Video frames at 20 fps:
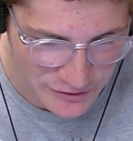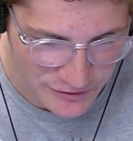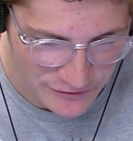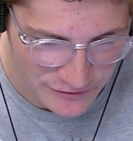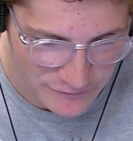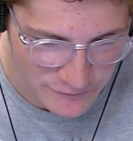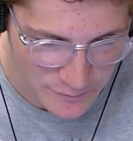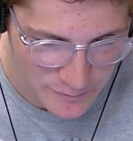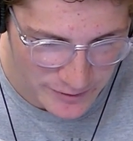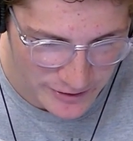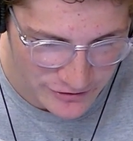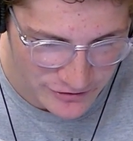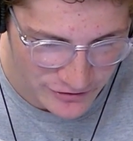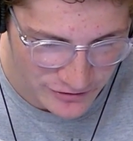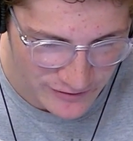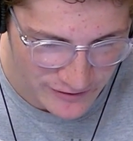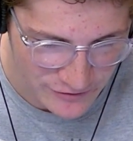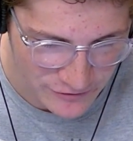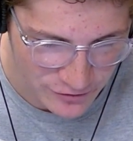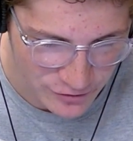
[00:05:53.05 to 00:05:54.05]
does have a
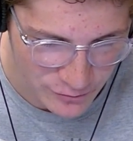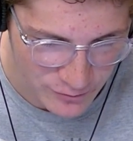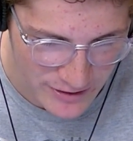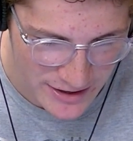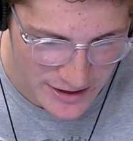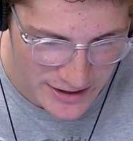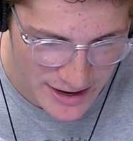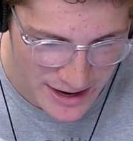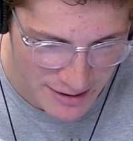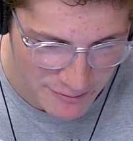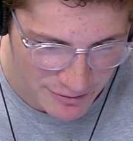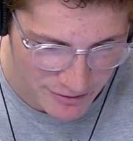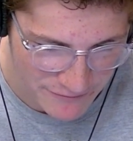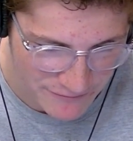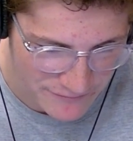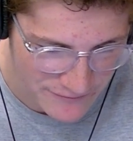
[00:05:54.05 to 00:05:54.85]
pitcher that's 3-9 with a